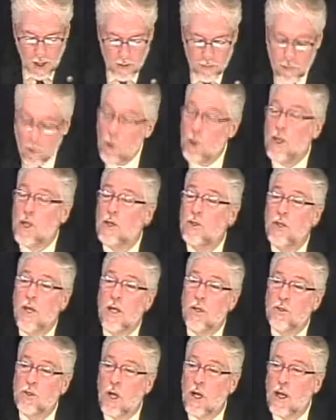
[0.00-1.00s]
for this,
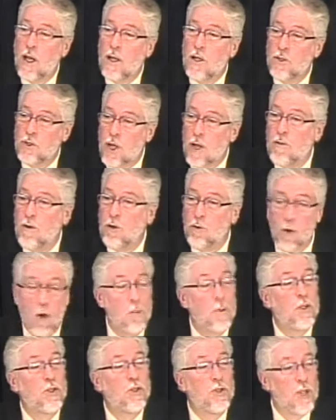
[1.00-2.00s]
he is given
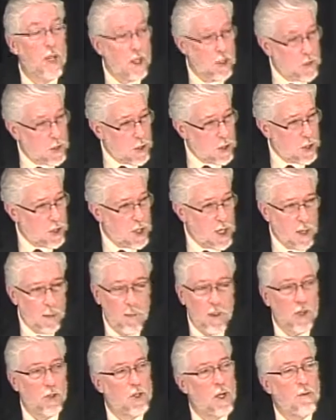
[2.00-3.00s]
Roman
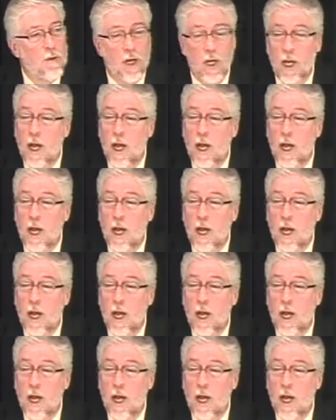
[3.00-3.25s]
citizenship. He's given a